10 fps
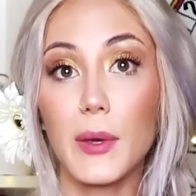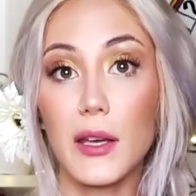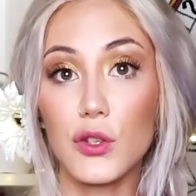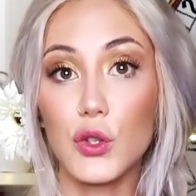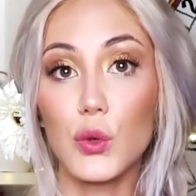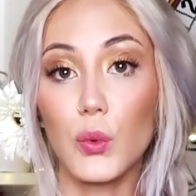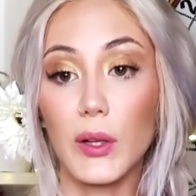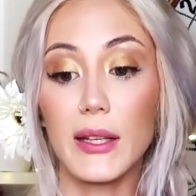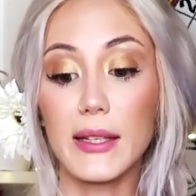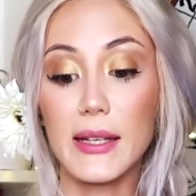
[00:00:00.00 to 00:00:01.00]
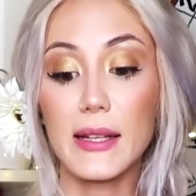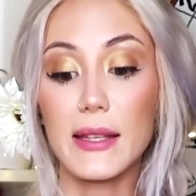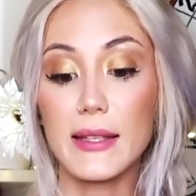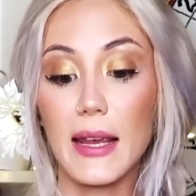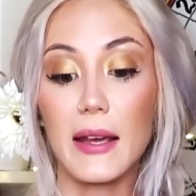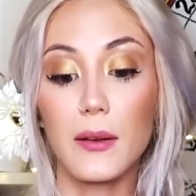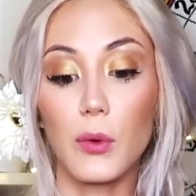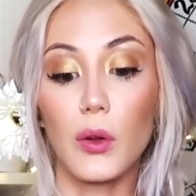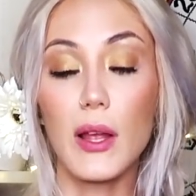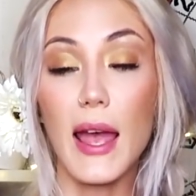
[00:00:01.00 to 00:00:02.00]
because you really needed this
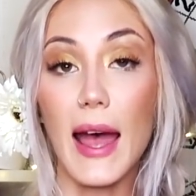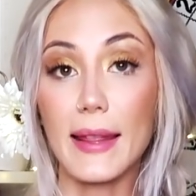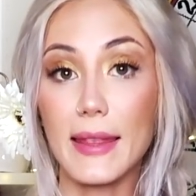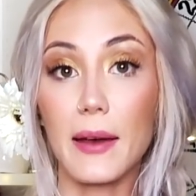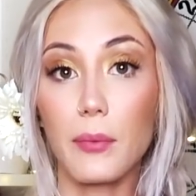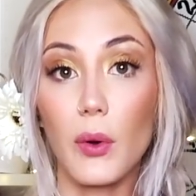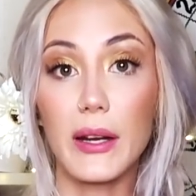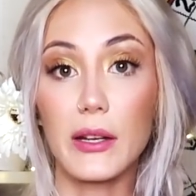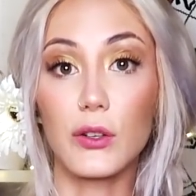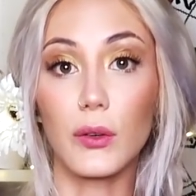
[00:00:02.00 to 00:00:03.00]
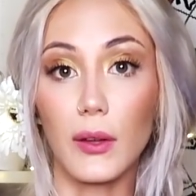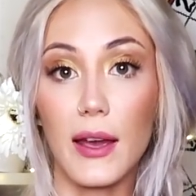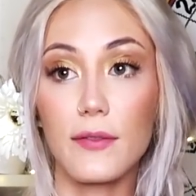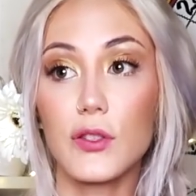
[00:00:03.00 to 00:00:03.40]
animal at that point in your life.